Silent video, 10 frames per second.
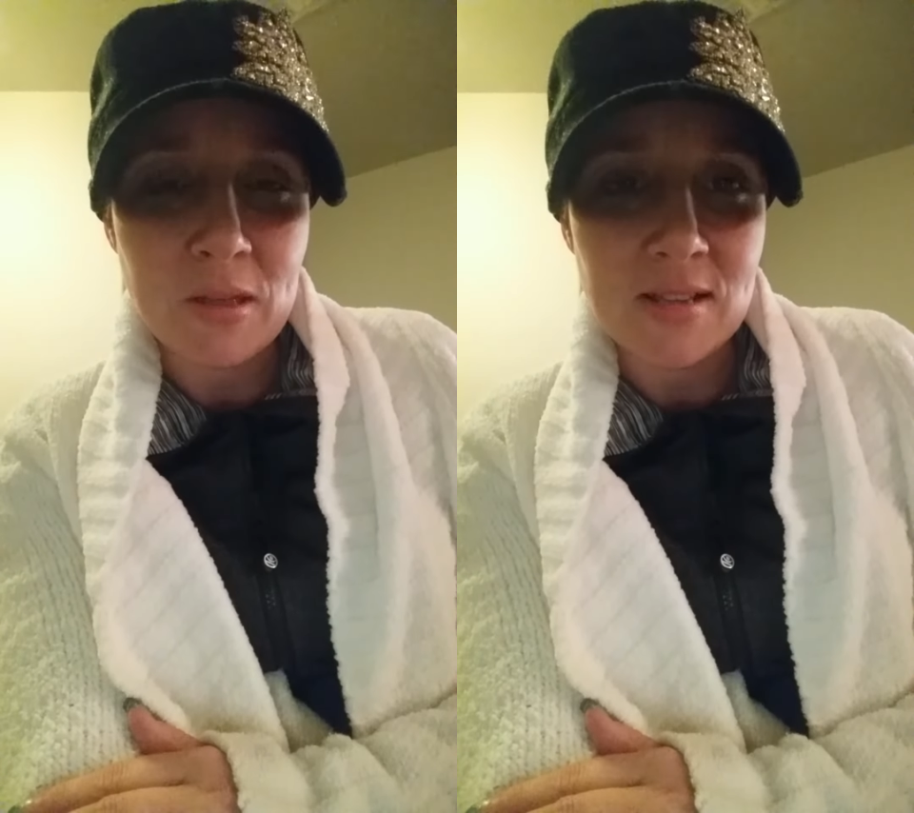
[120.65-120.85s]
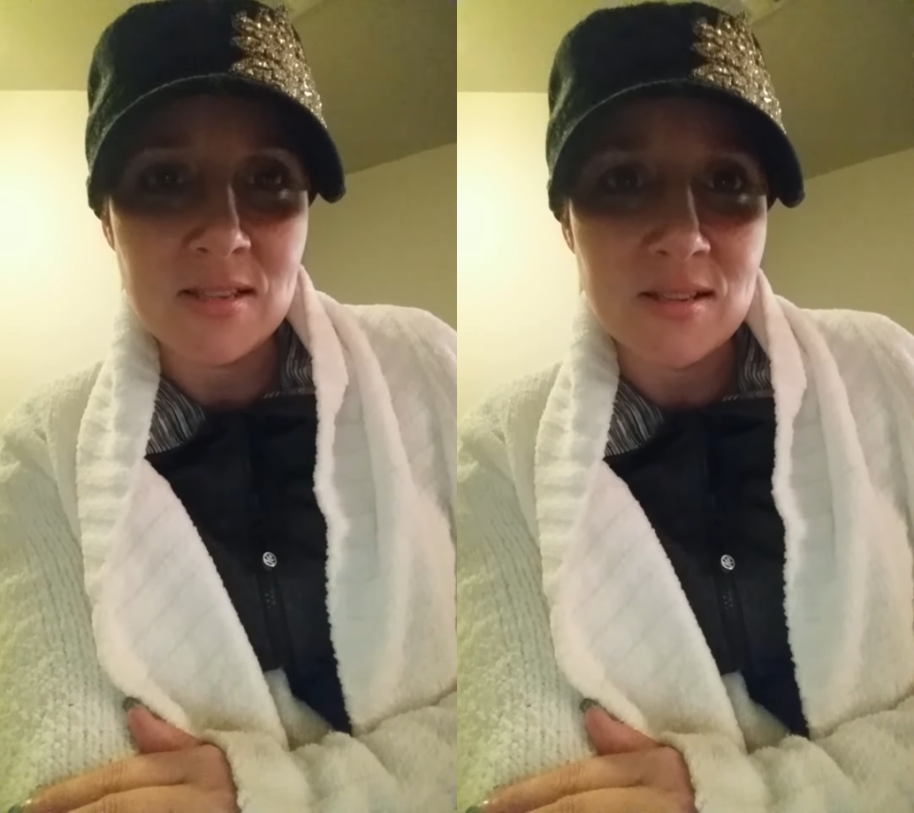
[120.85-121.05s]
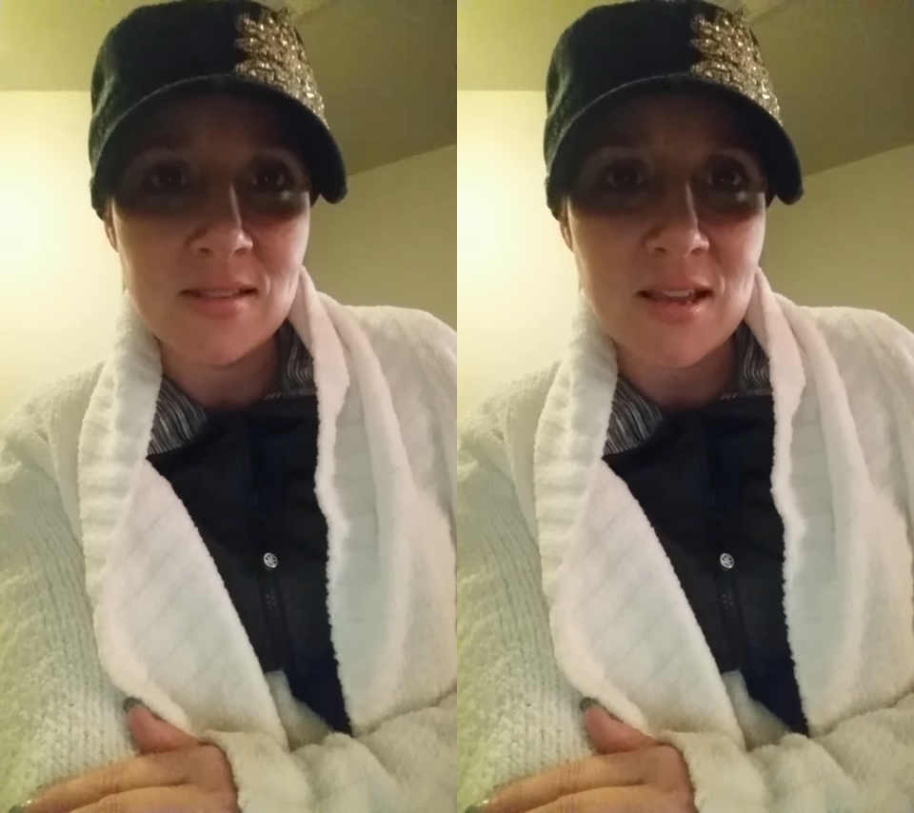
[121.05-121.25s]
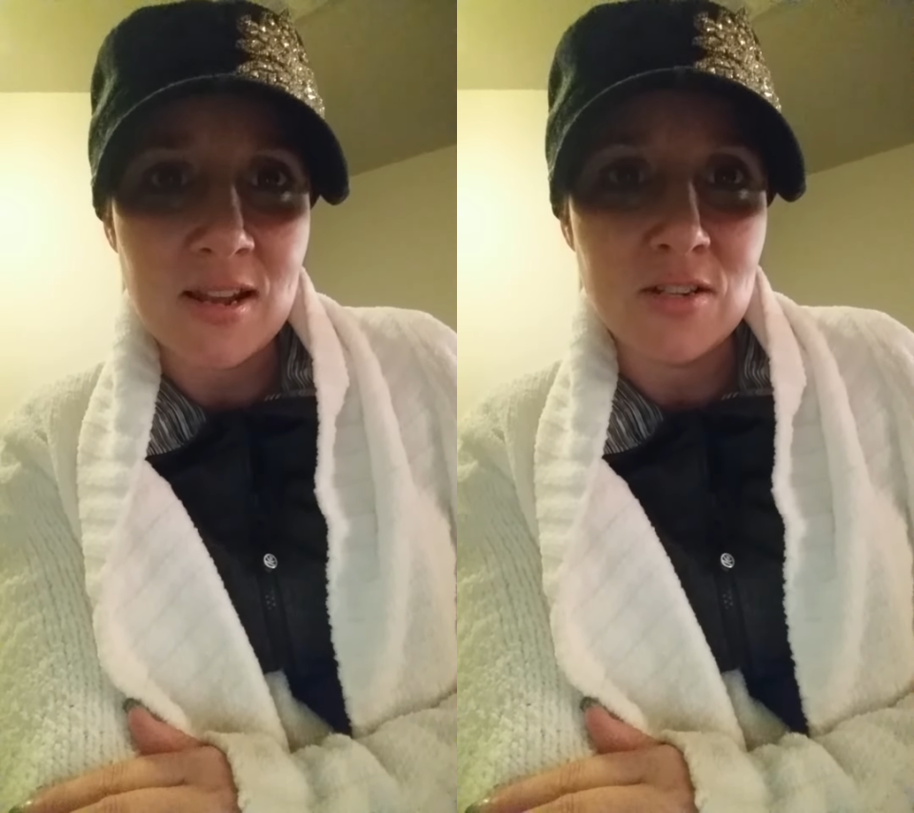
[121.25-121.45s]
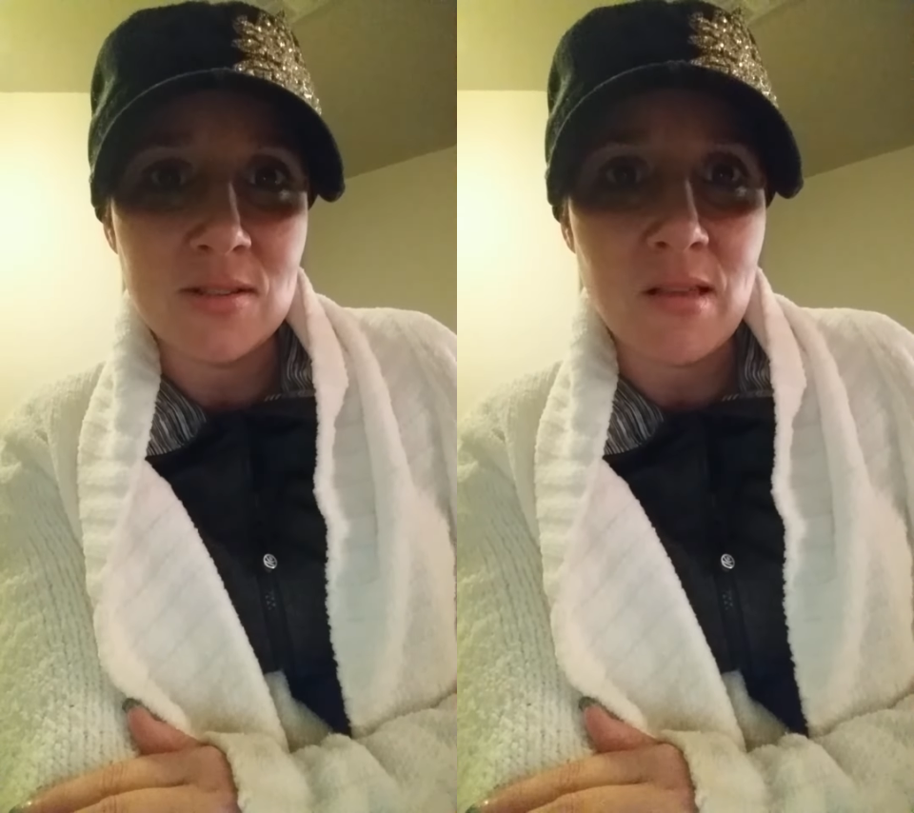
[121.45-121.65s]
places, and
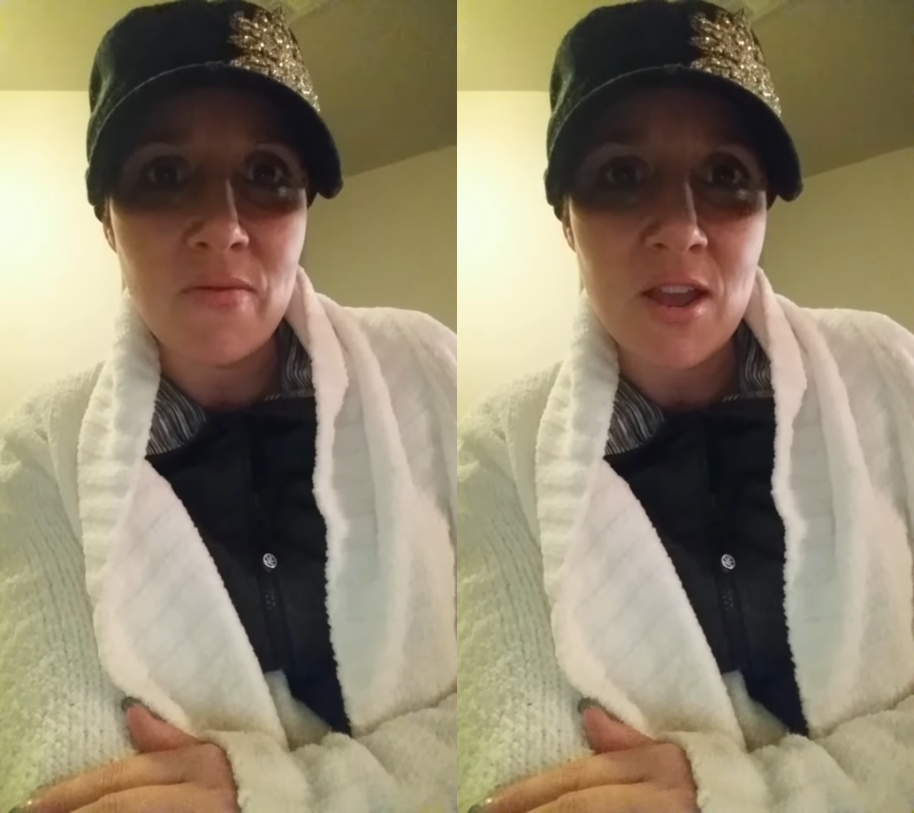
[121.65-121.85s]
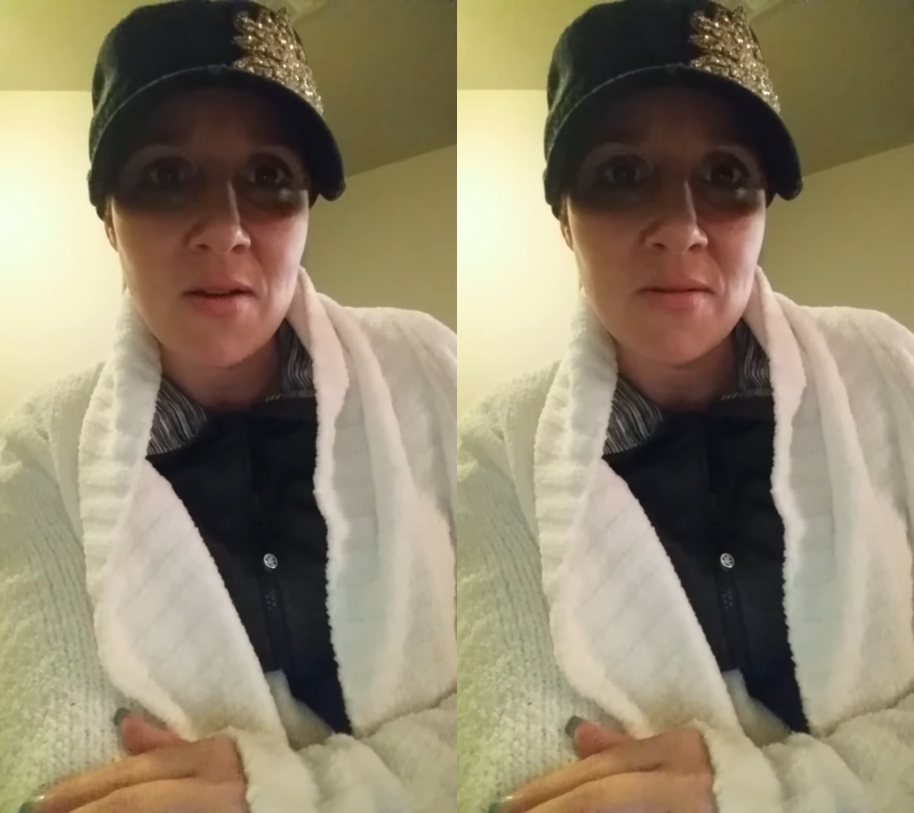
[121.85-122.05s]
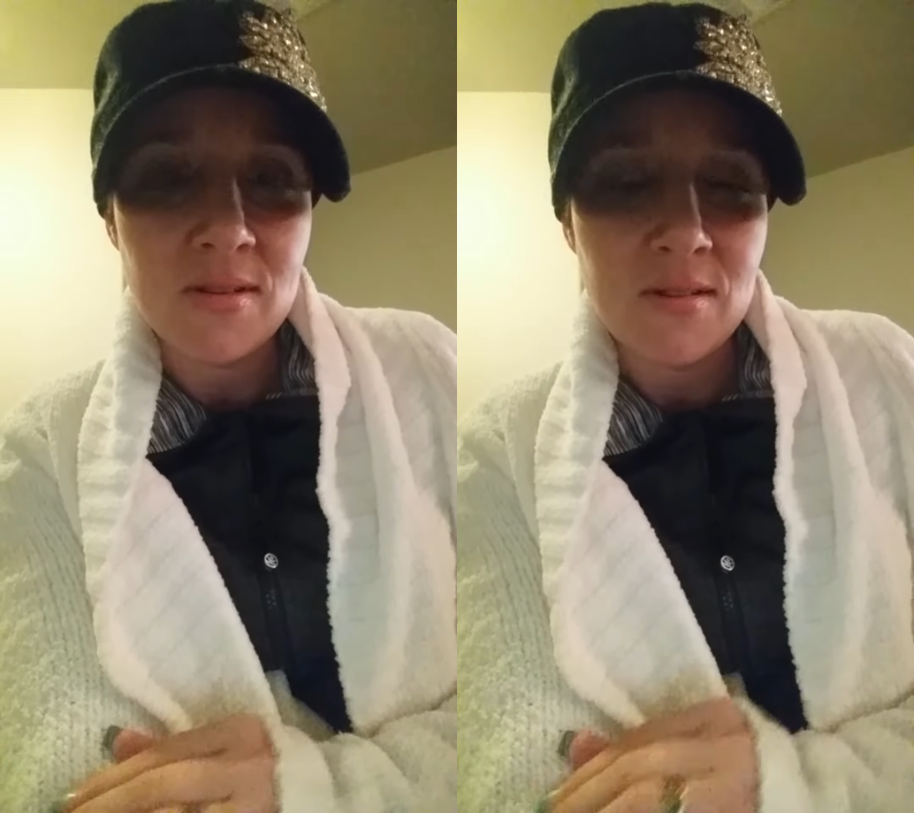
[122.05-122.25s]
I just love you.